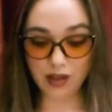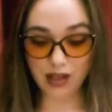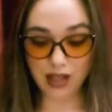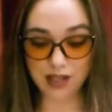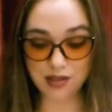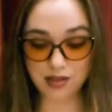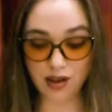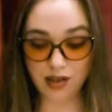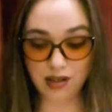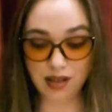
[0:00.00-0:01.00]
he
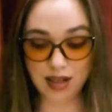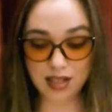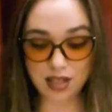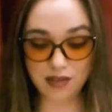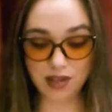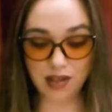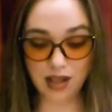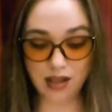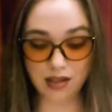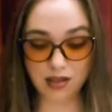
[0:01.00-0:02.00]
saw the last of the
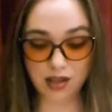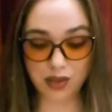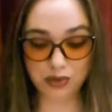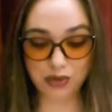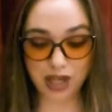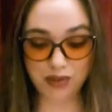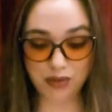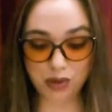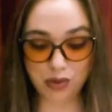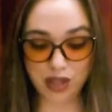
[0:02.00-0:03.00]
land, a
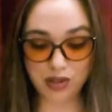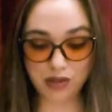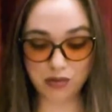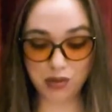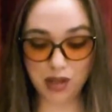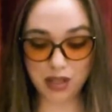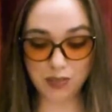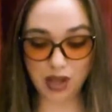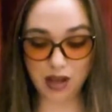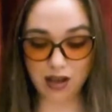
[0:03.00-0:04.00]
frightful range of rocks
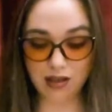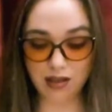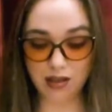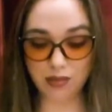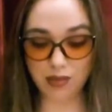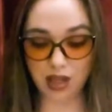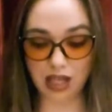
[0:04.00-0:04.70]
behind them,